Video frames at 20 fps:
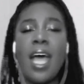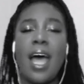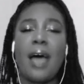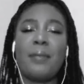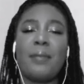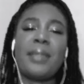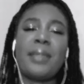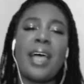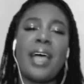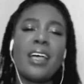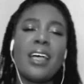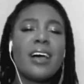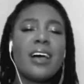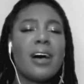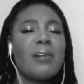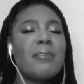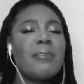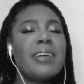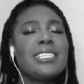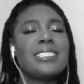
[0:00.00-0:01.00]
I'm not
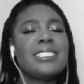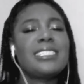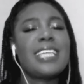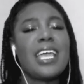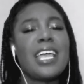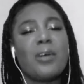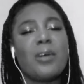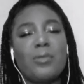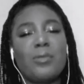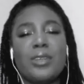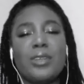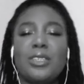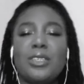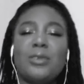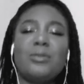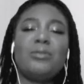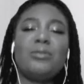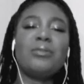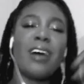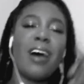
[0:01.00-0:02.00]
always there when
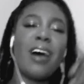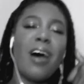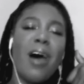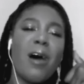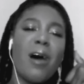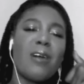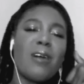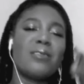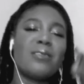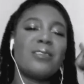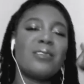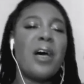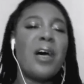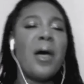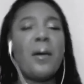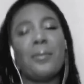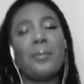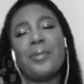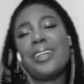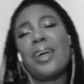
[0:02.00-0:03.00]
you call,
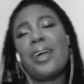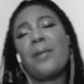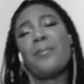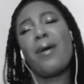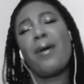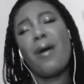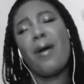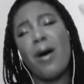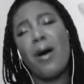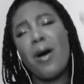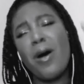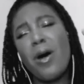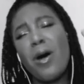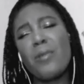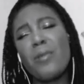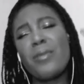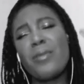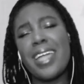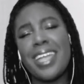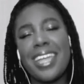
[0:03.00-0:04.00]
but I'm
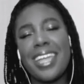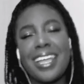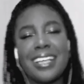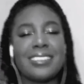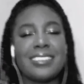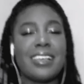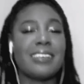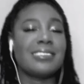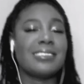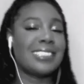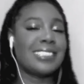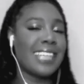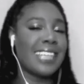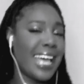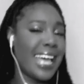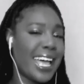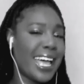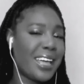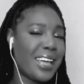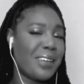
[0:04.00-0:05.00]
always on
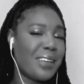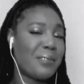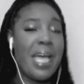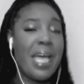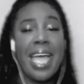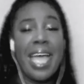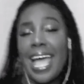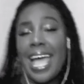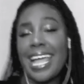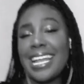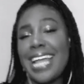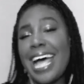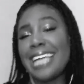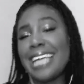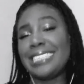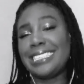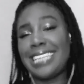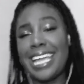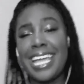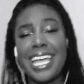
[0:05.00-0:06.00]
time, and I
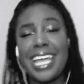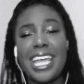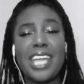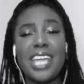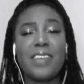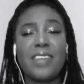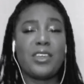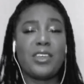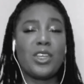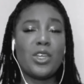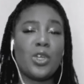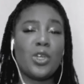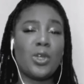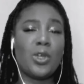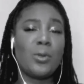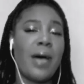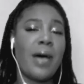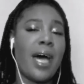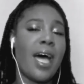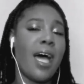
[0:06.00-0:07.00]
gave you
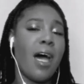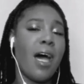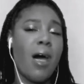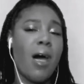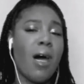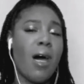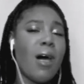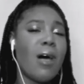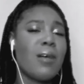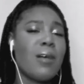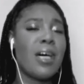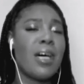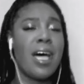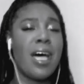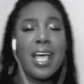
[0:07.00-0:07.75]
my all.